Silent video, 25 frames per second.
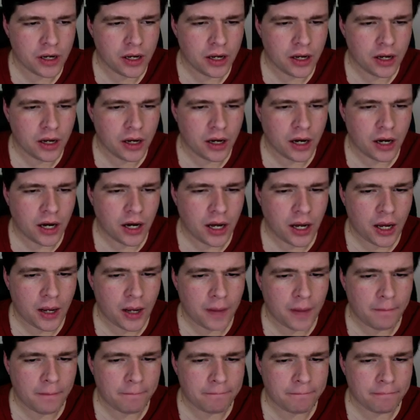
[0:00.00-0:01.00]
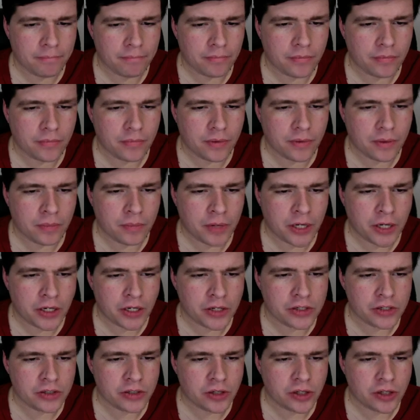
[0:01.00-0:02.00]
Um, but it
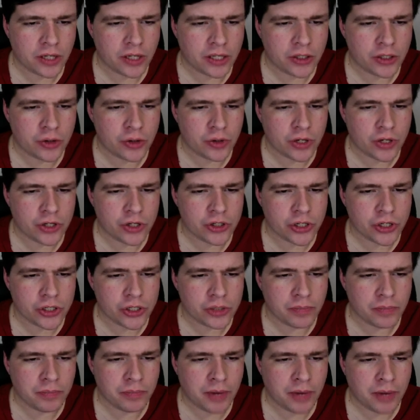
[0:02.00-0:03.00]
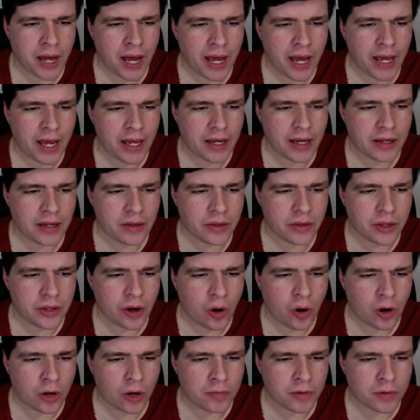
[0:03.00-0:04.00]
doesn't look like you can just buy the
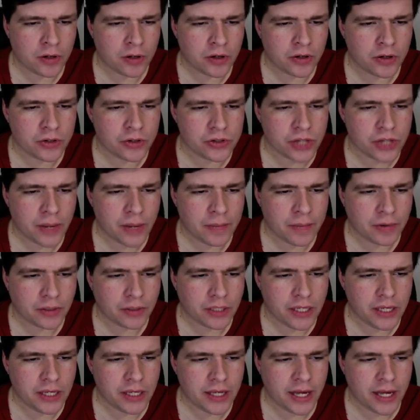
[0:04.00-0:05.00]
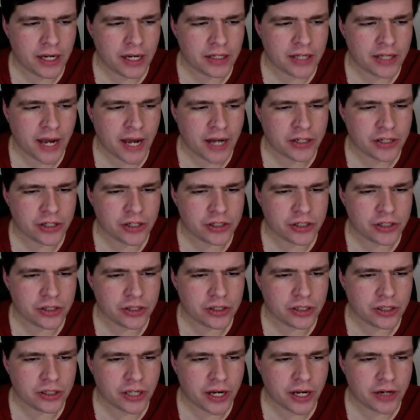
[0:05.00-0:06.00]
armor separately and attach it to
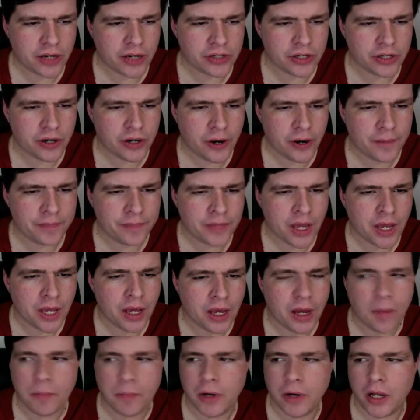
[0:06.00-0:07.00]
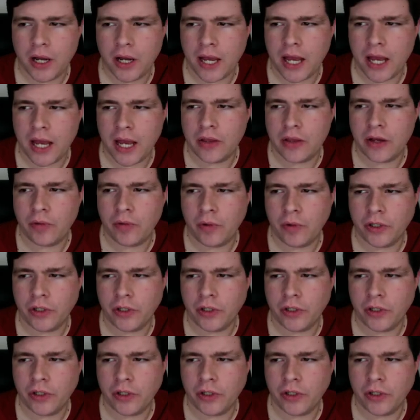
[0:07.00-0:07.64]
the Liger Zero. But again, what they're